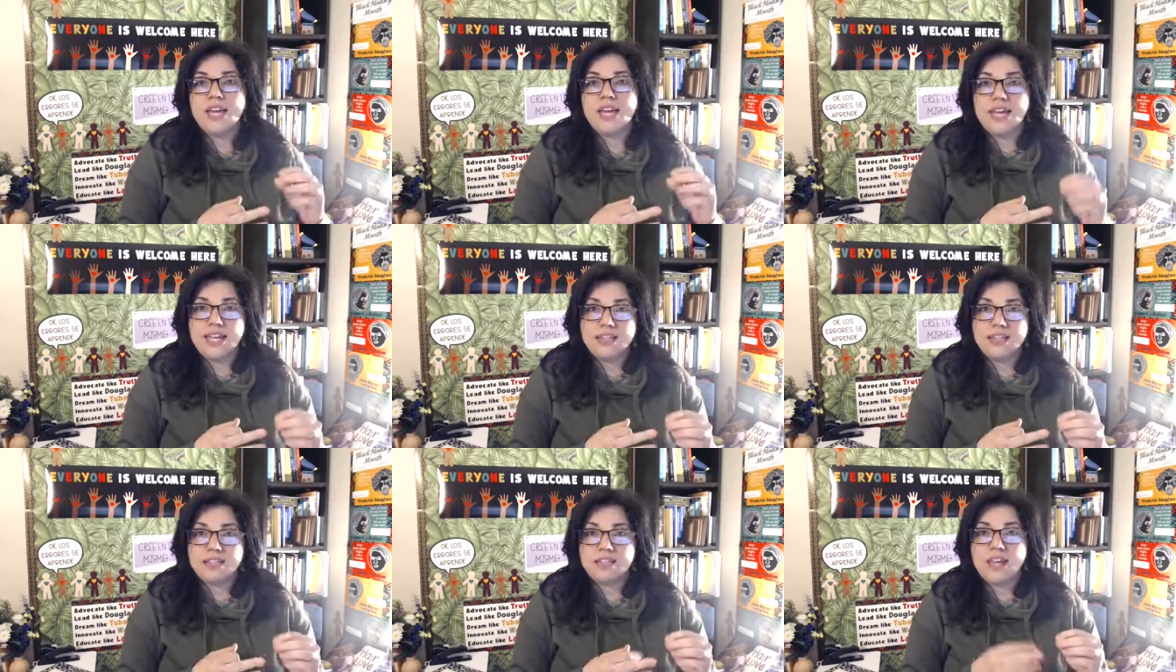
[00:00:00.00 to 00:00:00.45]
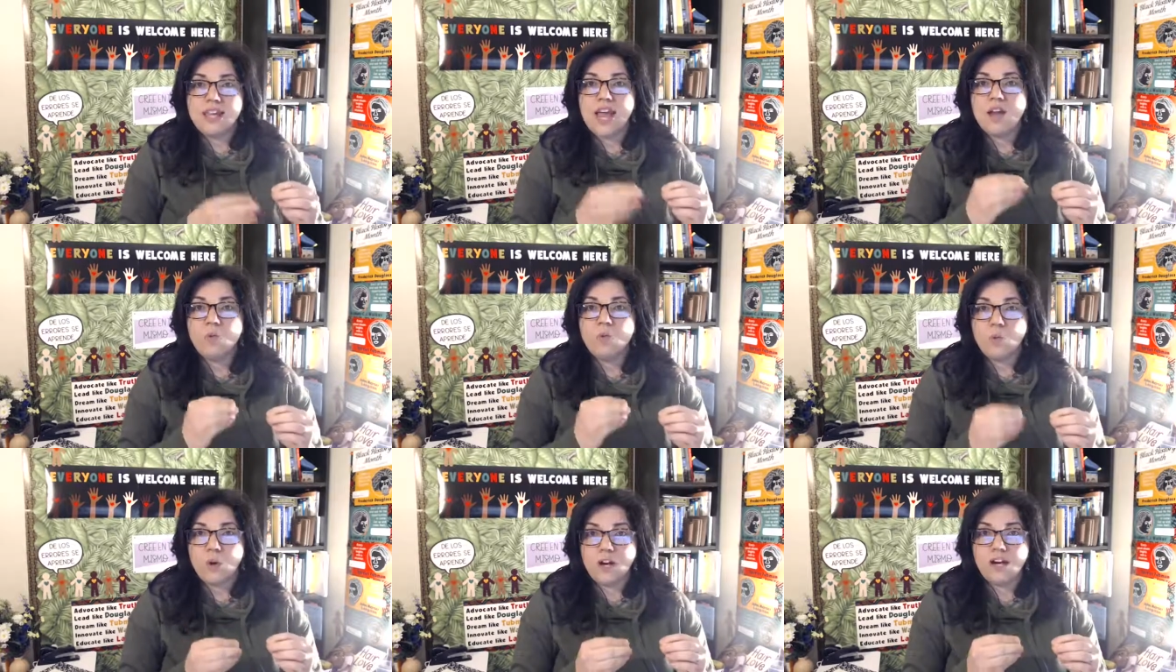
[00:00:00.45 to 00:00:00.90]
eat,
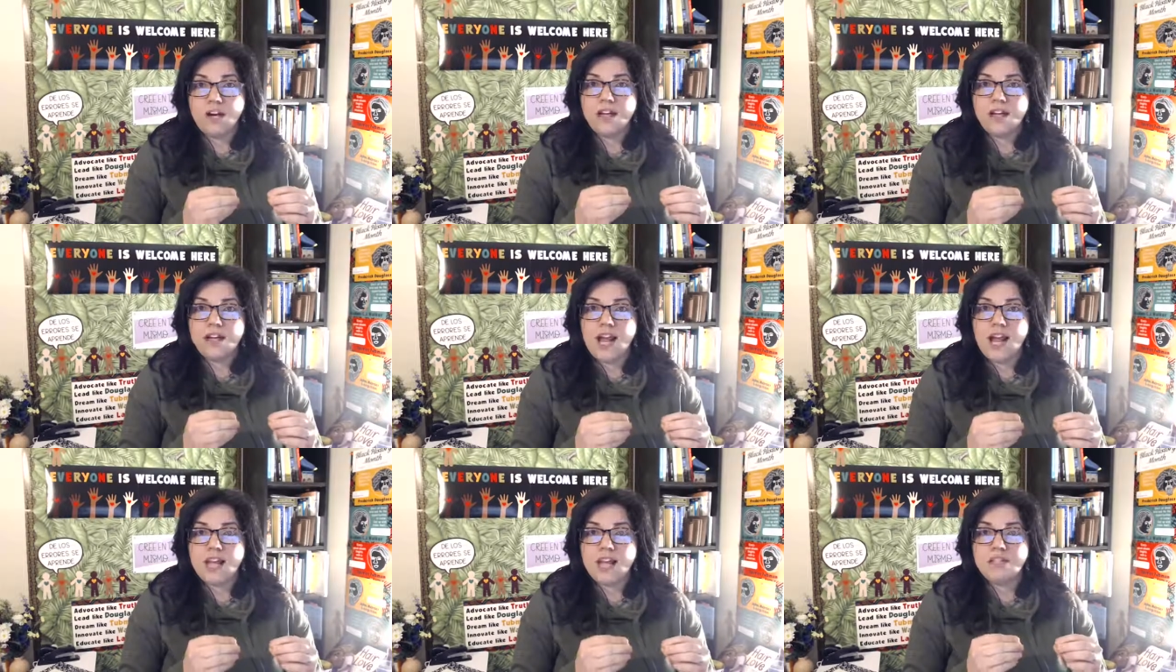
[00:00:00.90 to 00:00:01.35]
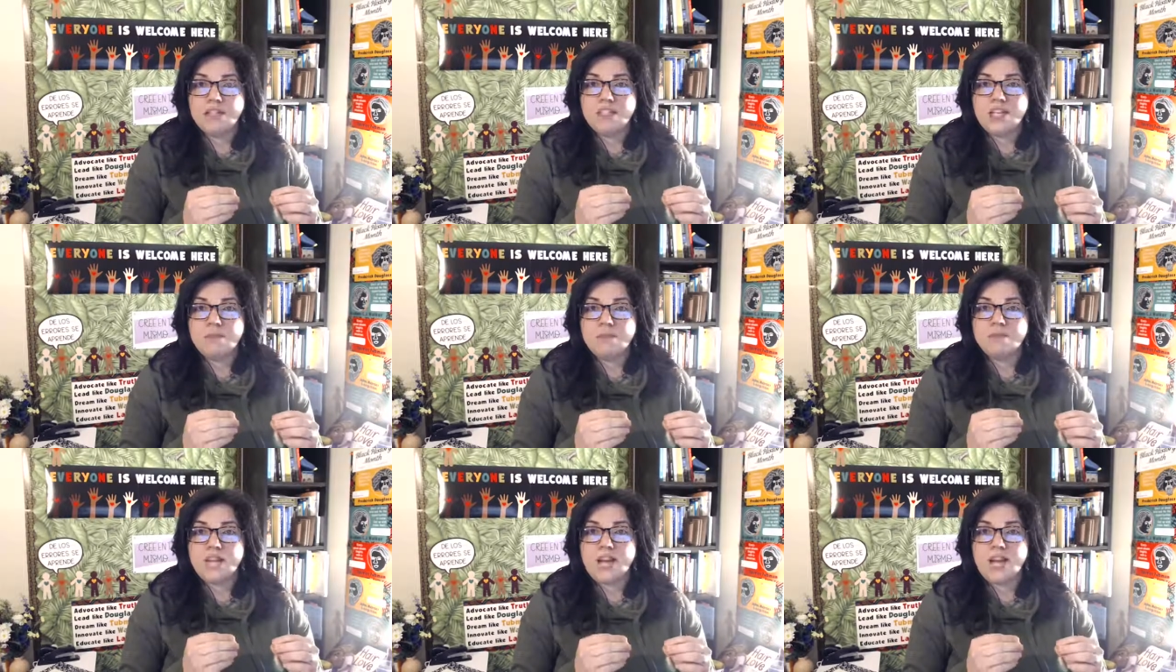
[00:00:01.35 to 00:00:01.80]
and work at the
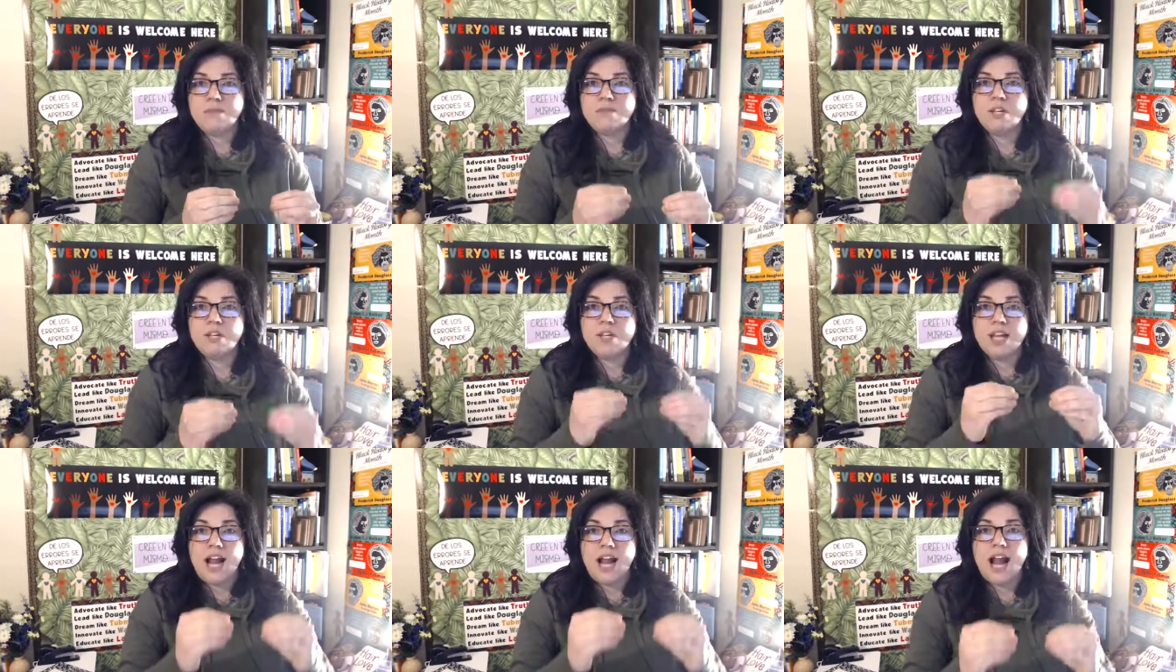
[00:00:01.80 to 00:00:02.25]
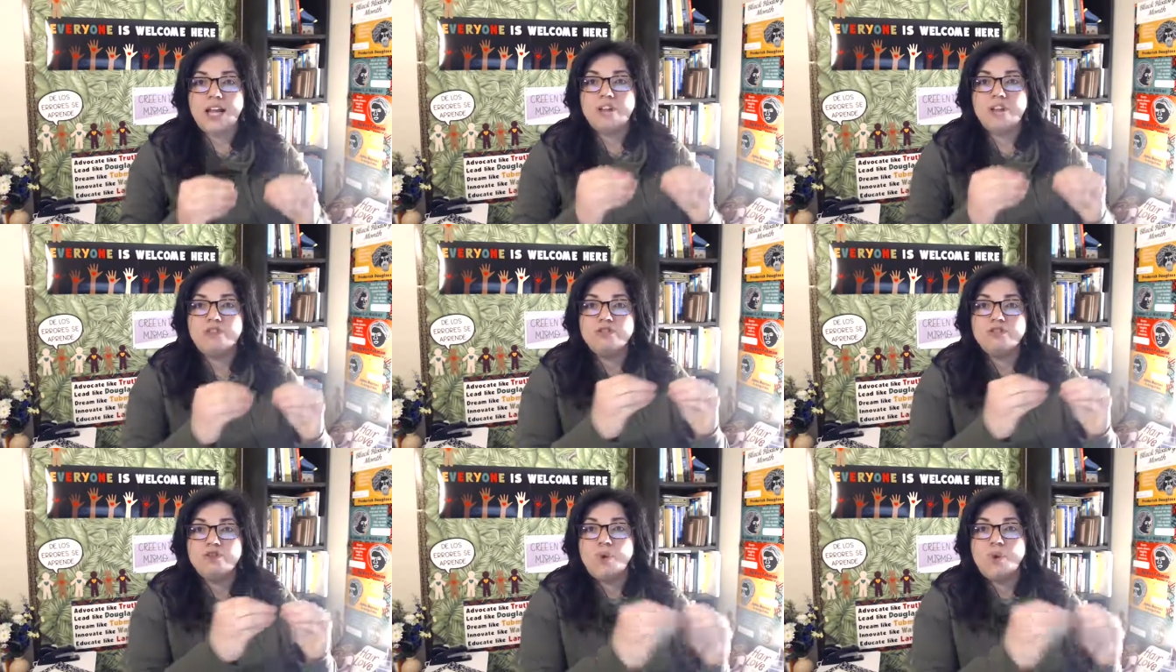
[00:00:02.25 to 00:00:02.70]
same time so that I
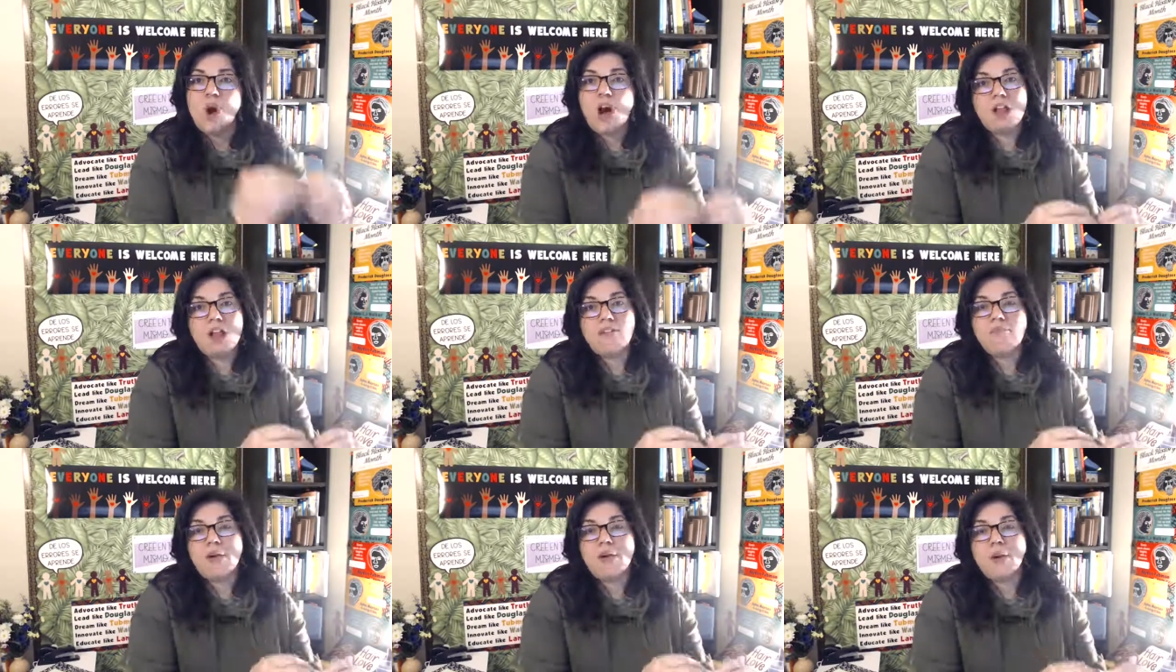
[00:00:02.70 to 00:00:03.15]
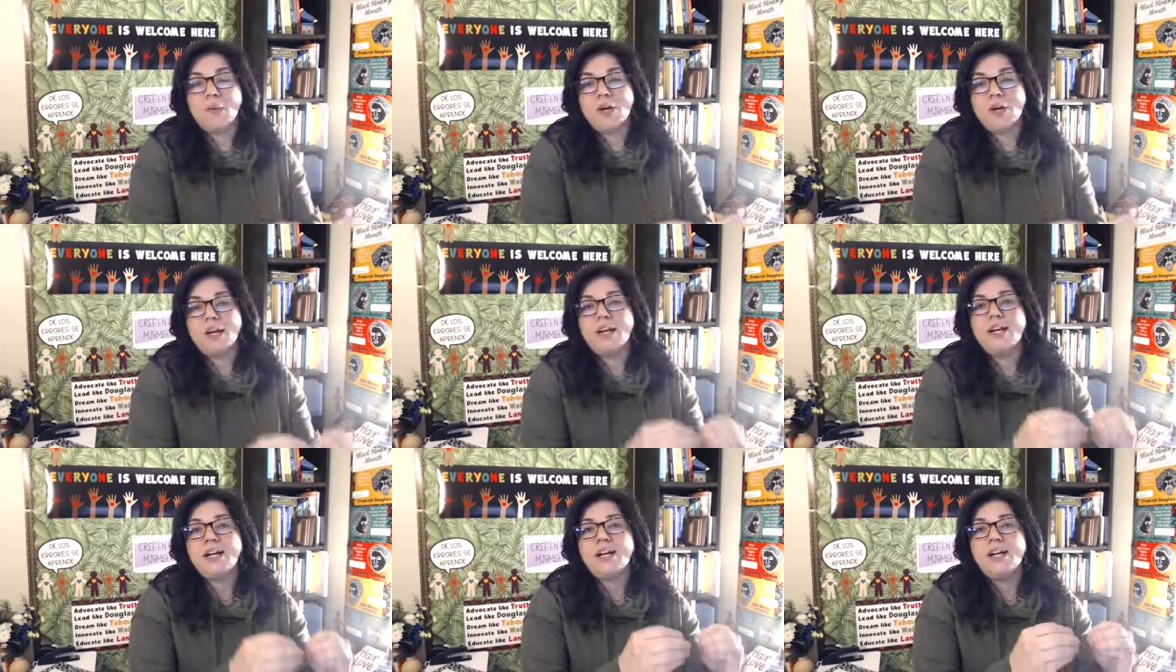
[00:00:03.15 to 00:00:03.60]
could do all of my
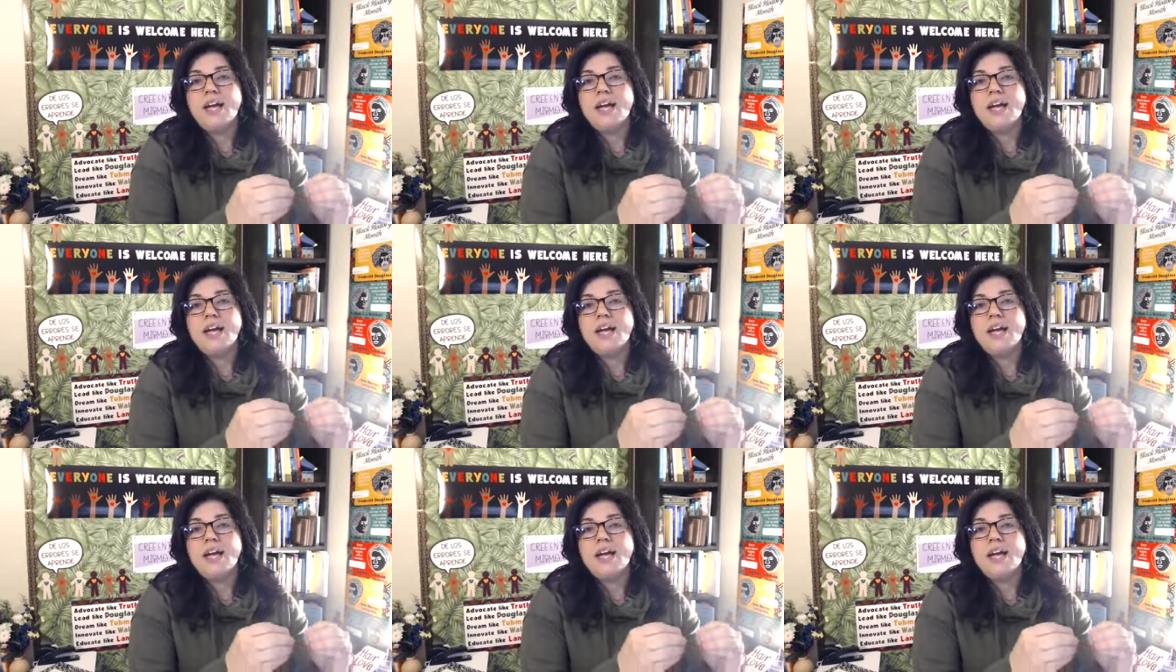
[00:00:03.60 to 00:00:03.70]
work